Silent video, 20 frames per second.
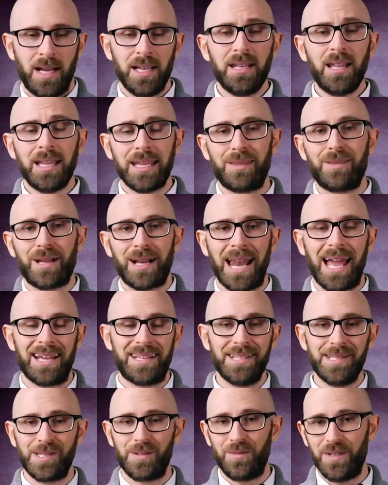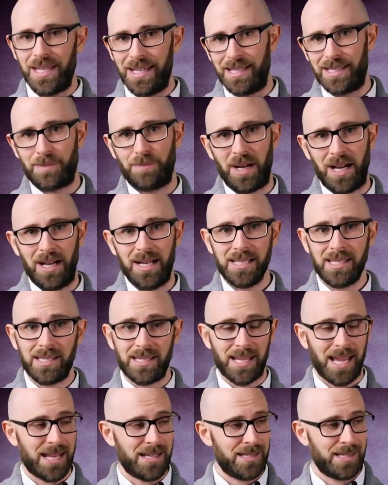Unlike the claquers of years
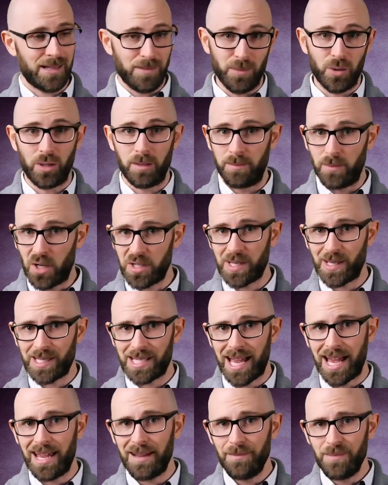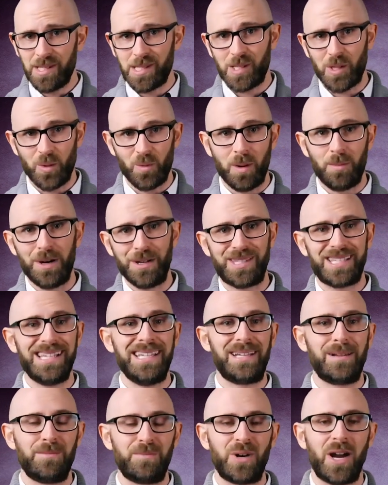past, and in more modern times, who were
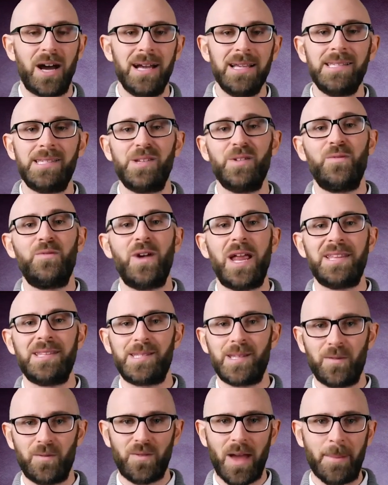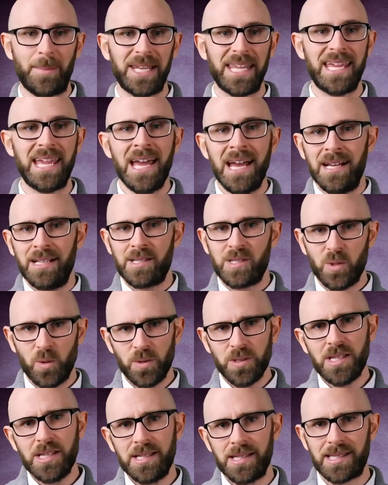mostly comprised of friends and family,
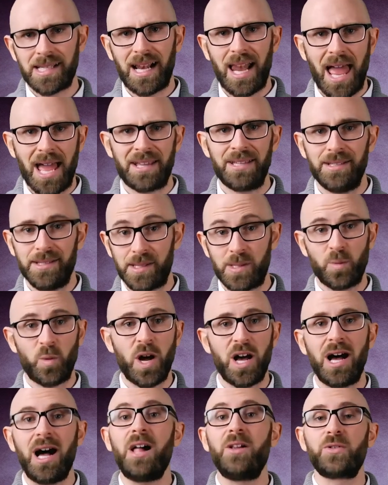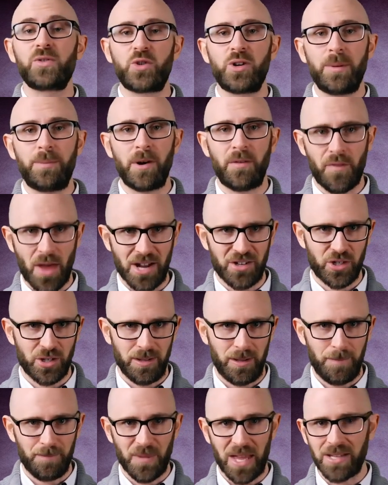Sauton's claquers were
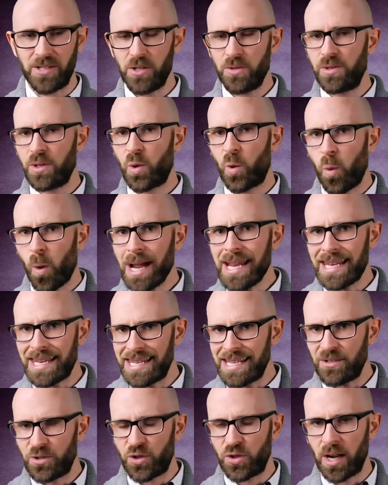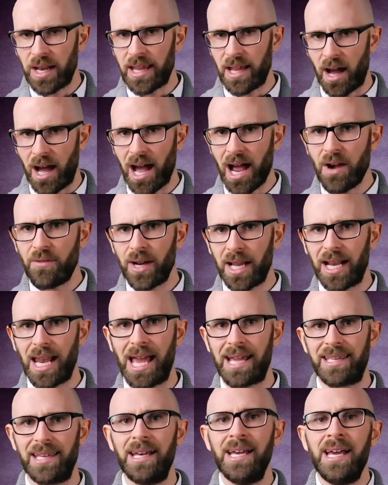ultra-professional, and you could quite literally hire a
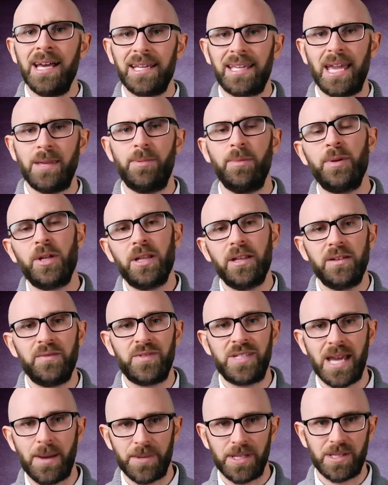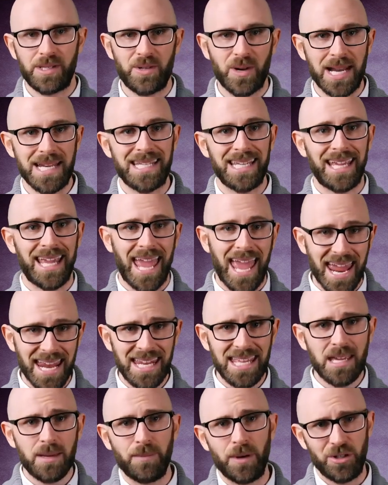claquer capable of demonstrating
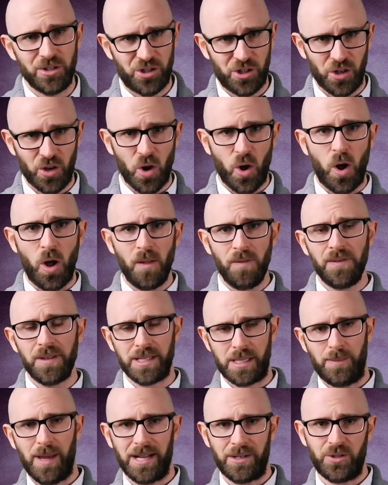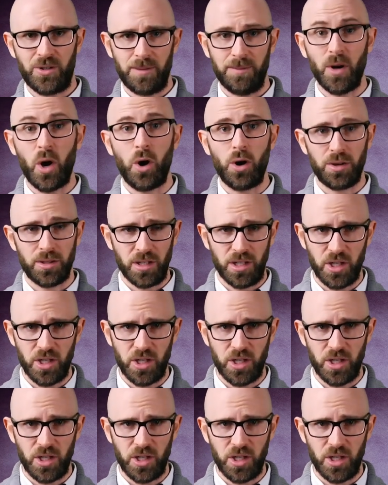any emotion on the spectrum on